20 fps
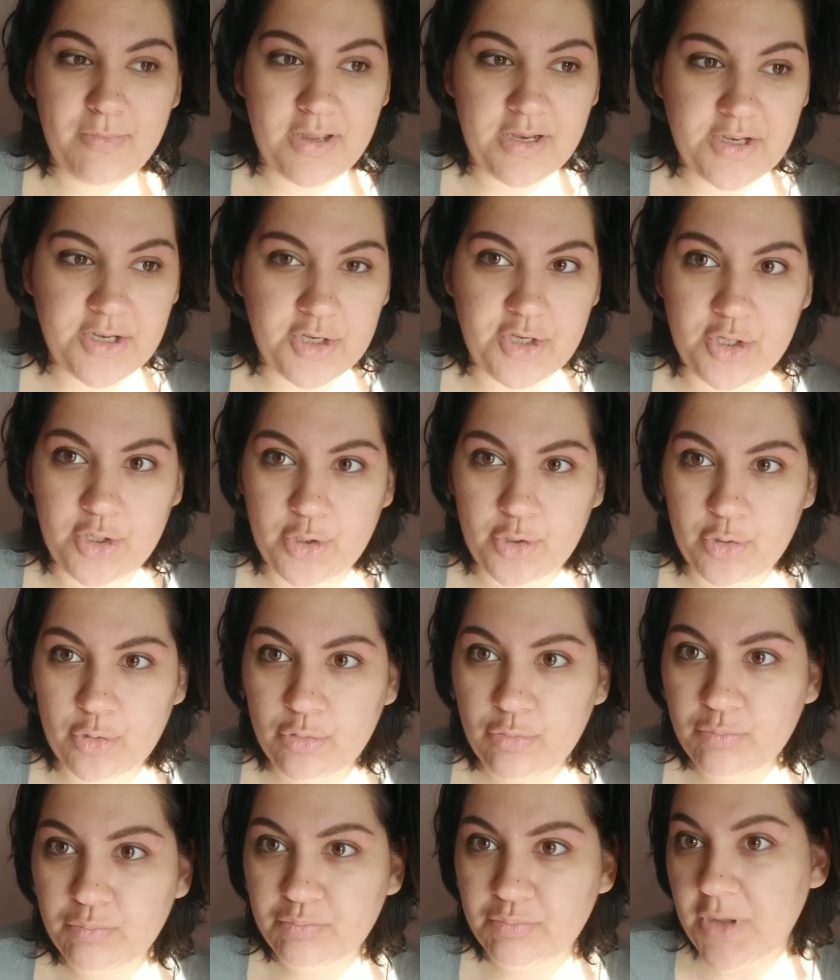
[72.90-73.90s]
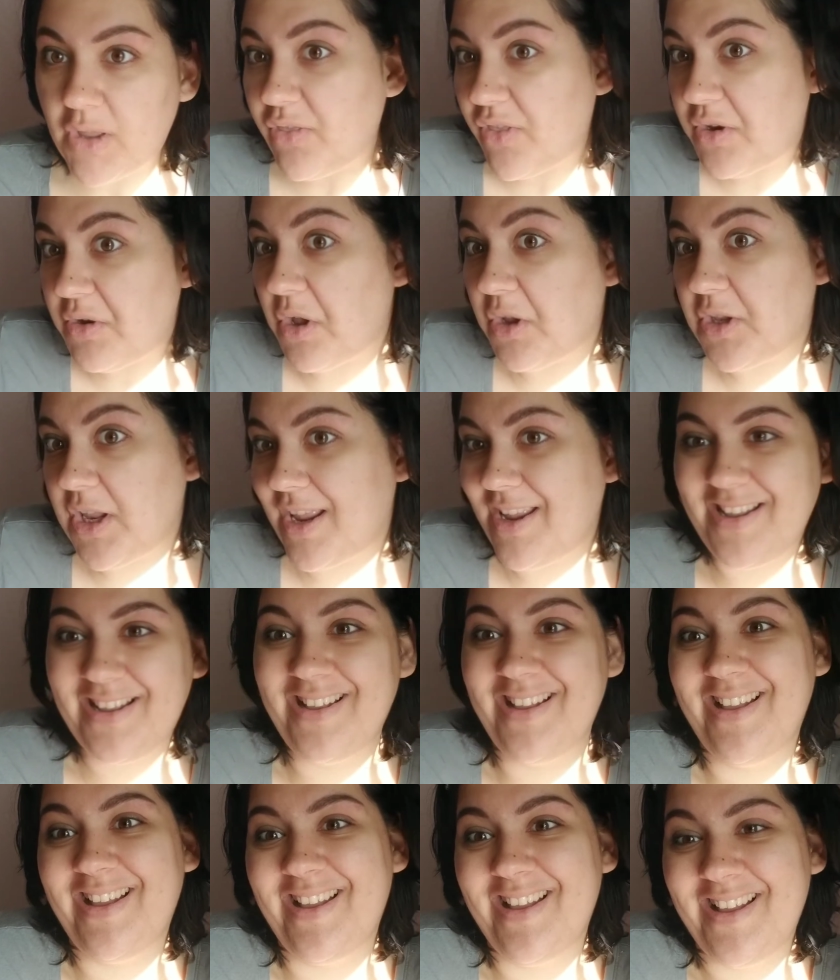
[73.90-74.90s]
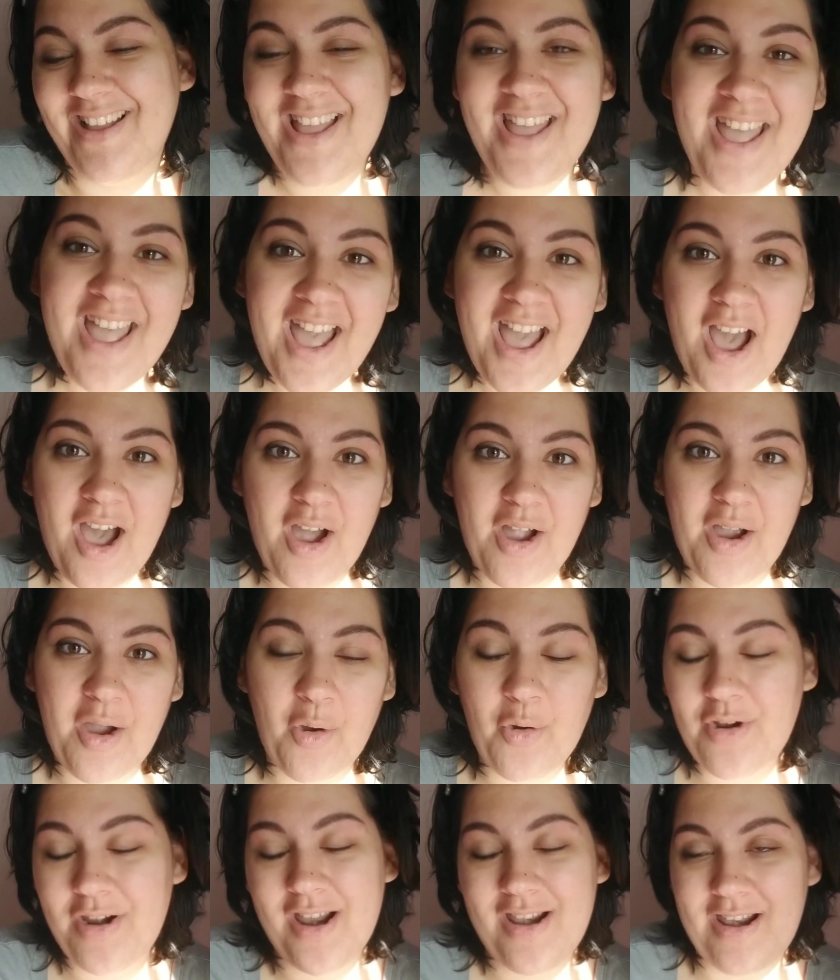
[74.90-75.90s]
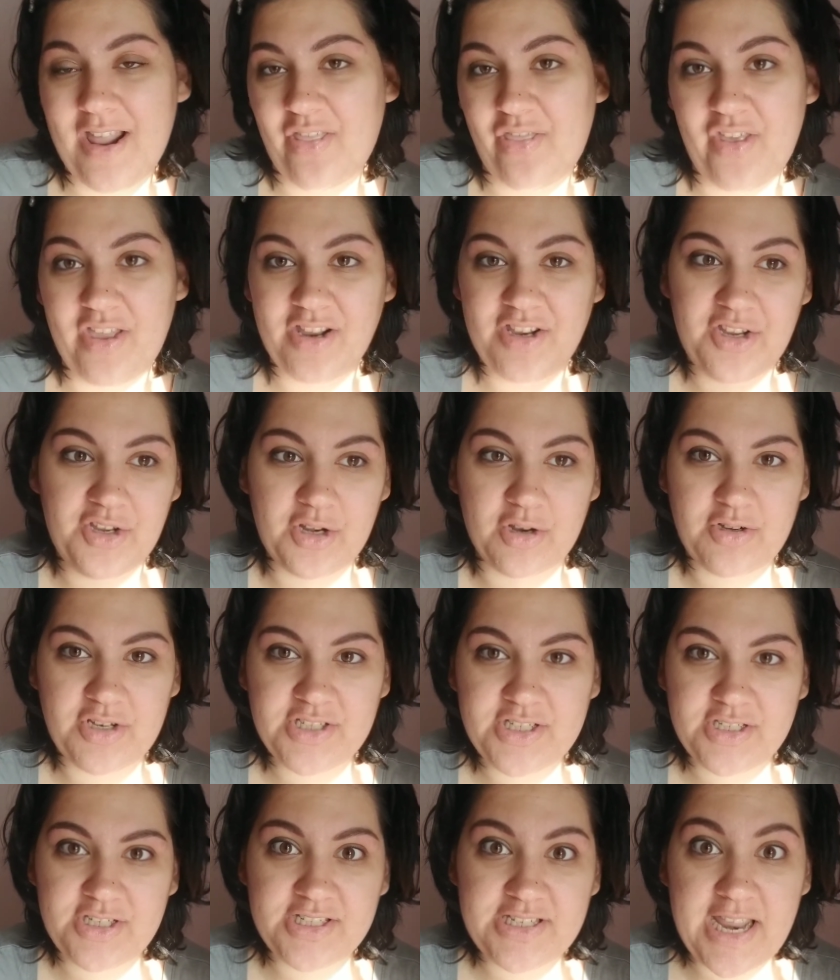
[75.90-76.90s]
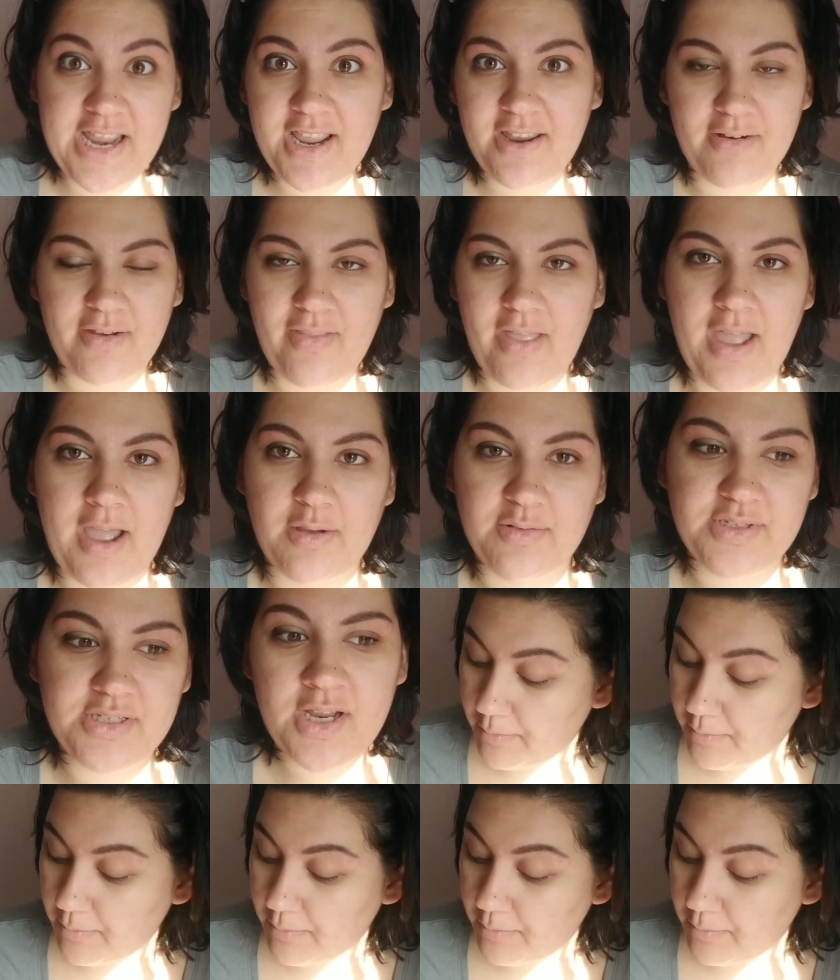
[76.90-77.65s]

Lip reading: to do nothing all day. Or not nothing, you know, just hanging around the house.